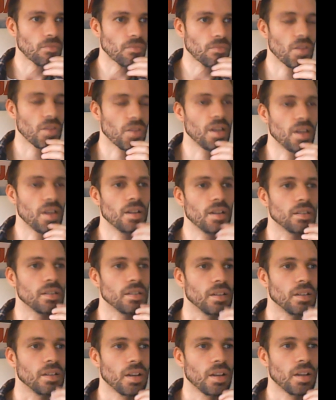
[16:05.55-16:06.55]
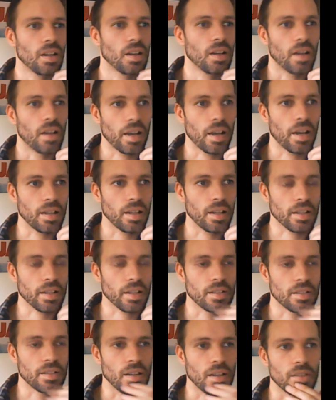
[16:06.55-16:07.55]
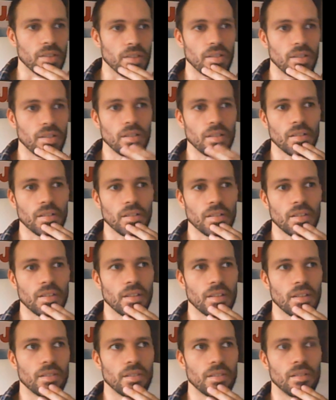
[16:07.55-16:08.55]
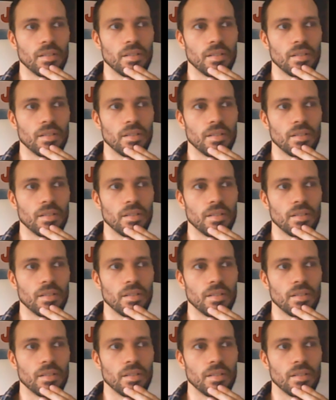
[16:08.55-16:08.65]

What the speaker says: And I like the idea that then in